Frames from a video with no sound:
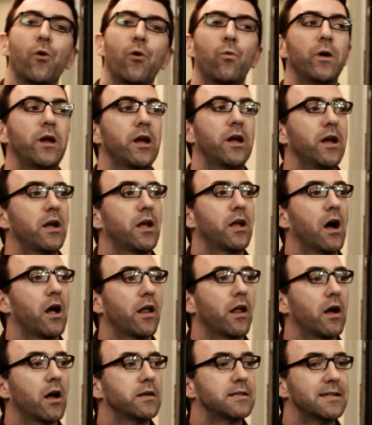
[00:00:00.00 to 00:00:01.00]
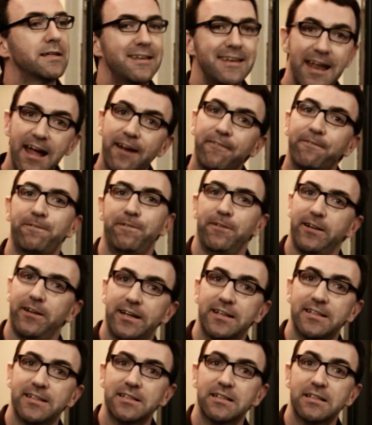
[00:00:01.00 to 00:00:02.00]
We got onto
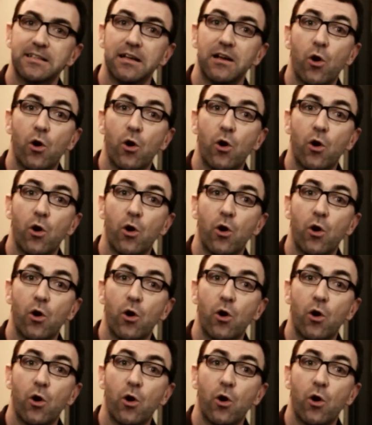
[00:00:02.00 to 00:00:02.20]
Netflix.